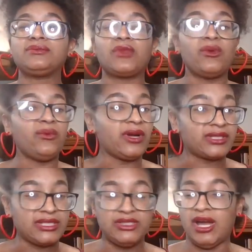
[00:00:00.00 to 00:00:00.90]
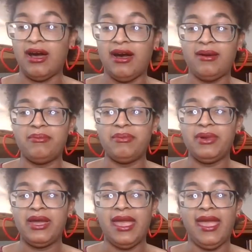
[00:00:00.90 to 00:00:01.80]
worked a job
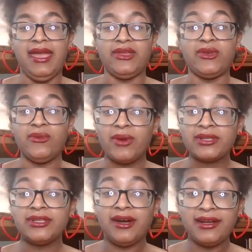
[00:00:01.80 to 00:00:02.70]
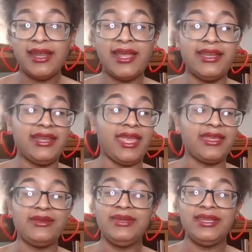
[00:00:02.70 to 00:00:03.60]
and you worked hard at it and
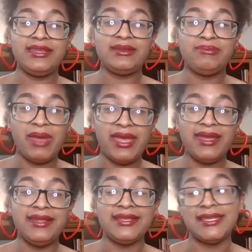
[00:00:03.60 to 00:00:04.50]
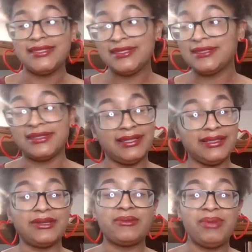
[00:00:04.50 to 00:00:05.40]
you didn't get paid, this is a
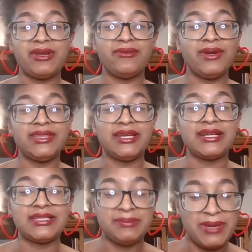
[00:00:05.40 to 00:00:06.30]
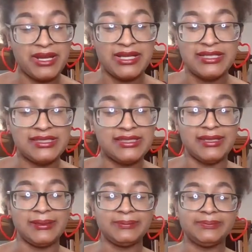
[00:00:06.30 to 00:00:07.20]
little bit of what they're experiencing.